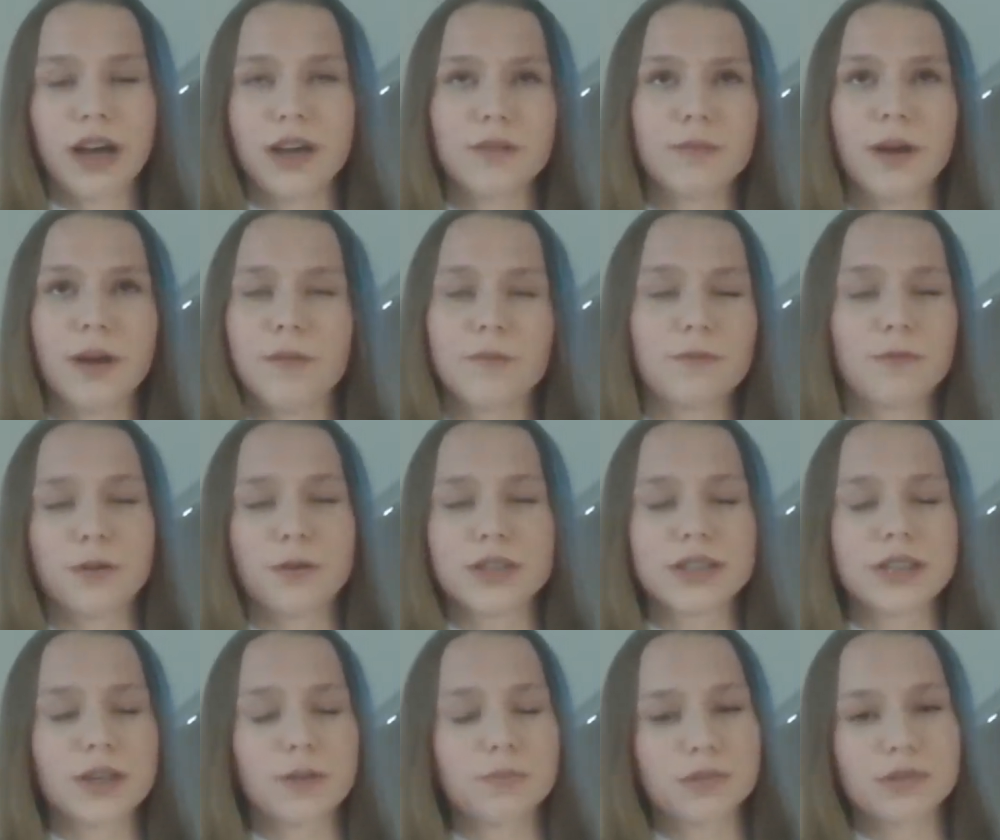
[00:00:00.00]
I'm, for
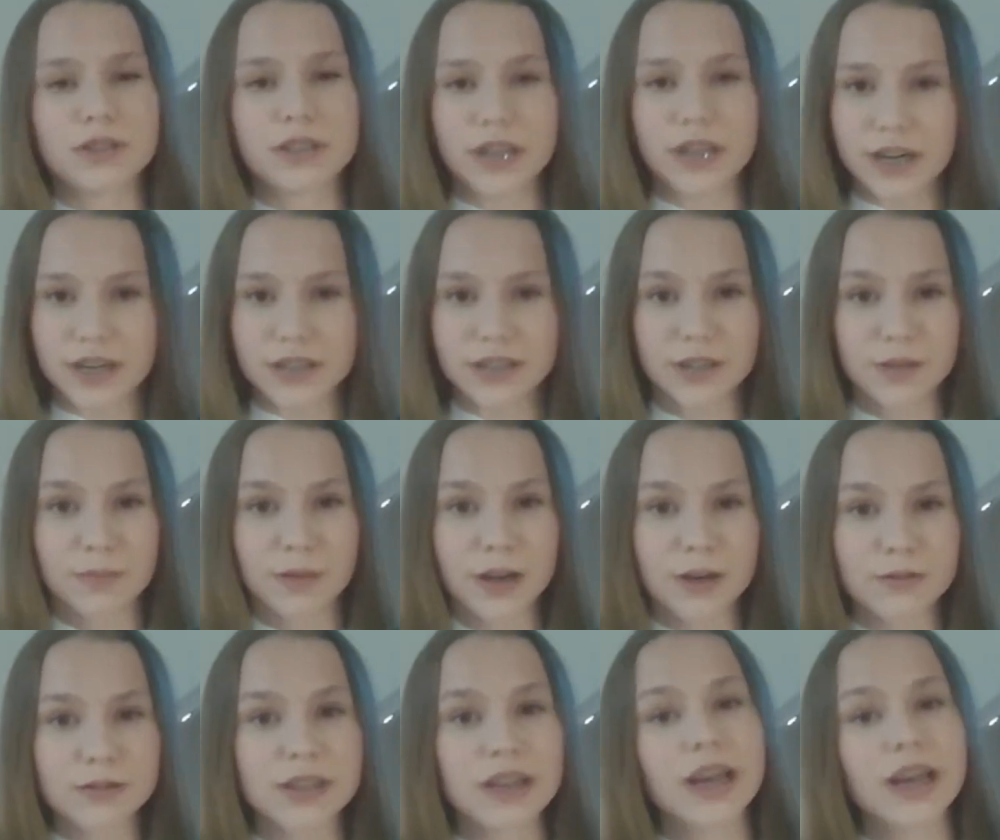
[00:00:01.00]
example, scared
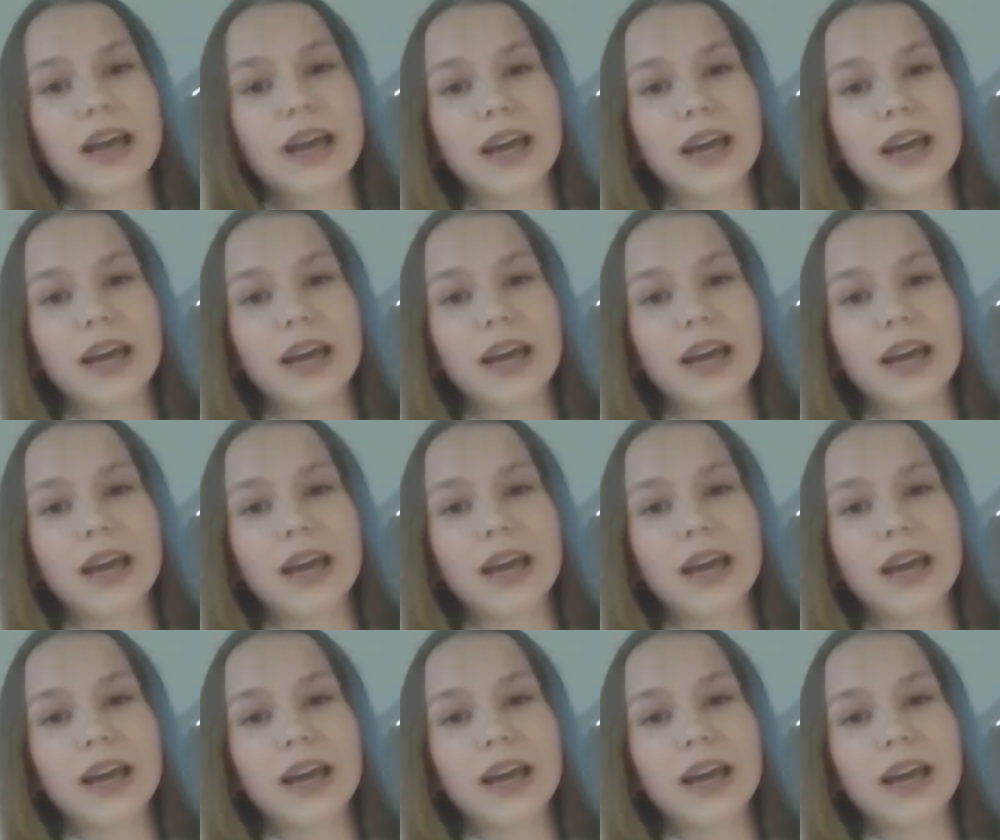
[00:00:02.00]
about,